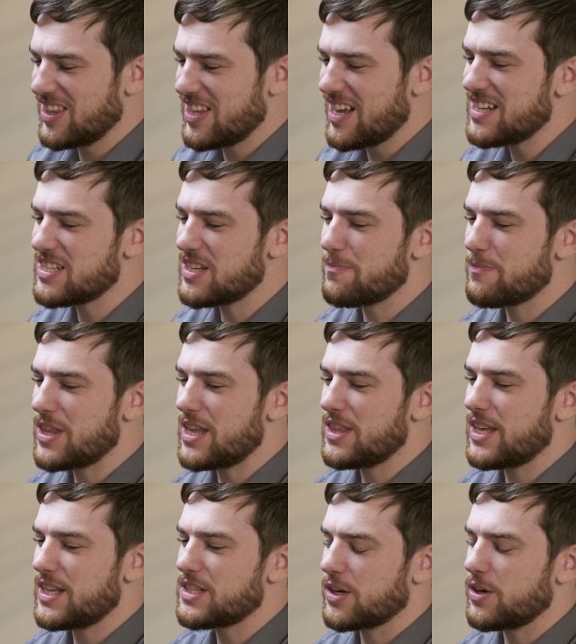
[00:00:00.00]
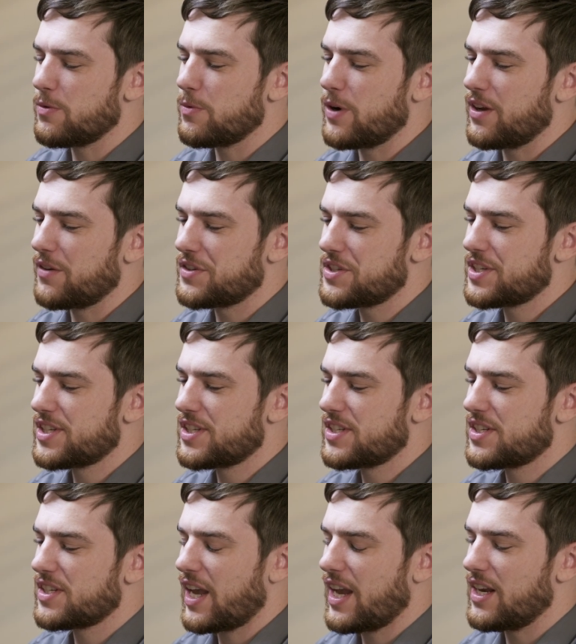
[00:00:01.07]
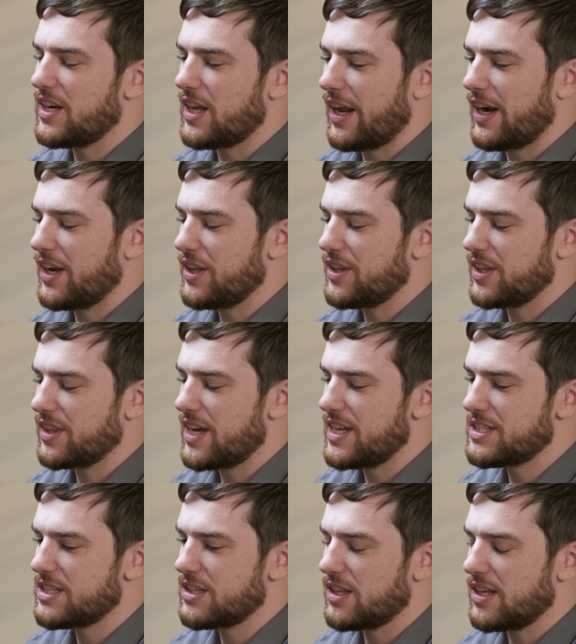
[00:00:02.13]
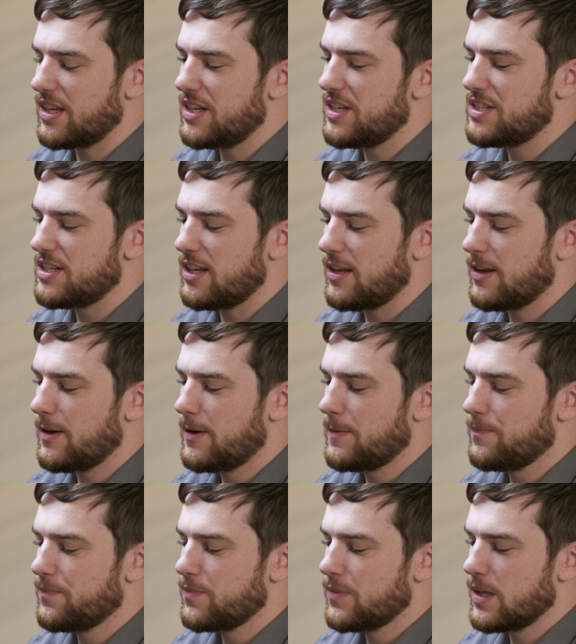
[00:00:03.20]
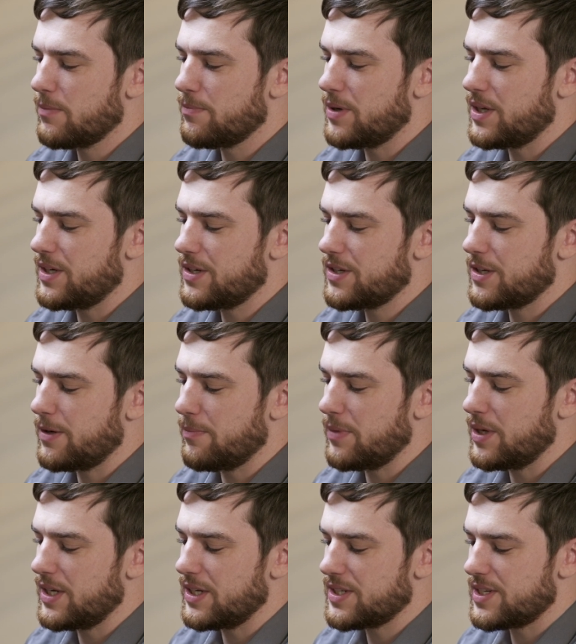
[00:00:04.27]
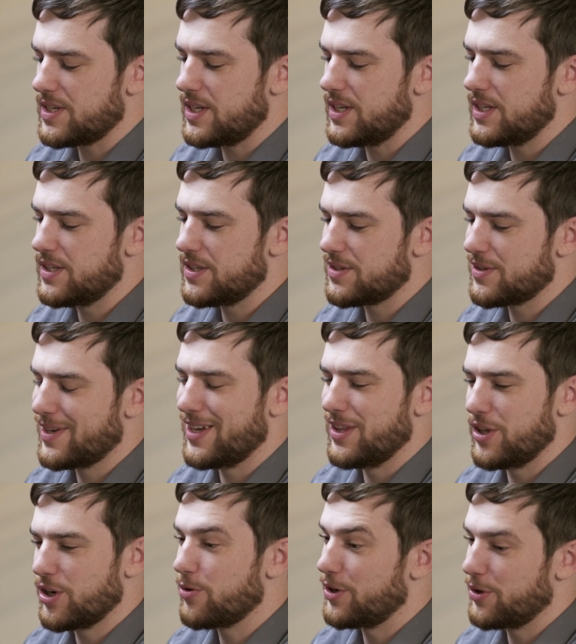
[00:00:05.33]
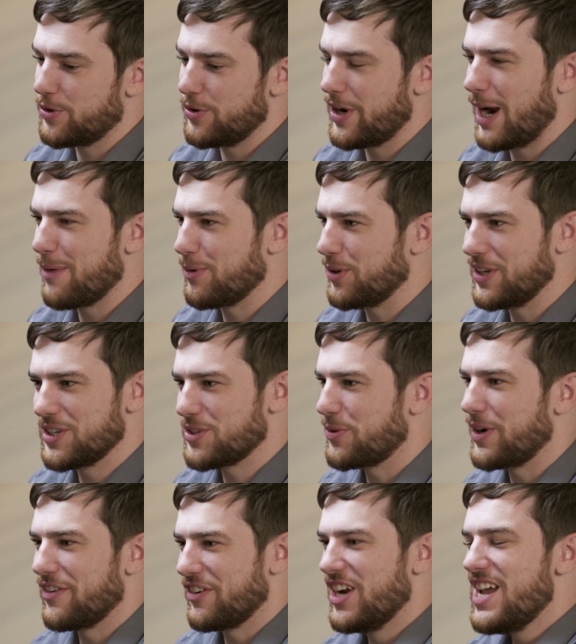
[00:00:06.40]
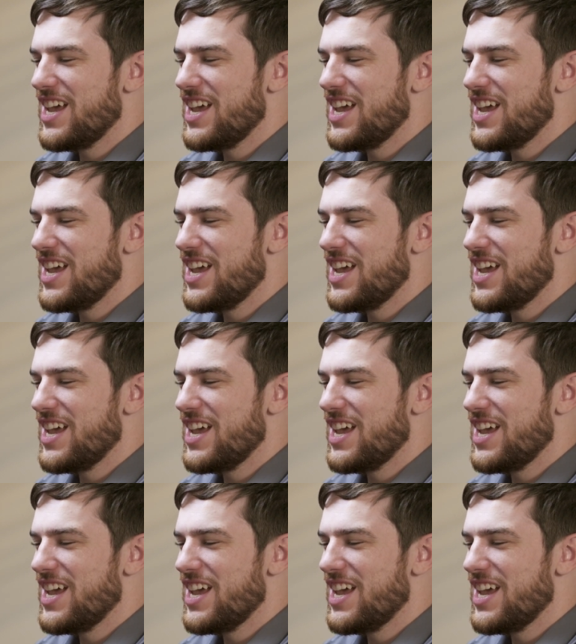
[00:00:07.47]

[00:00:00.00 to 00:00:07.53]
That's a good way of saying it, and I think that's the easy bit to miss is the quote-unquote hyperlinks or whatever.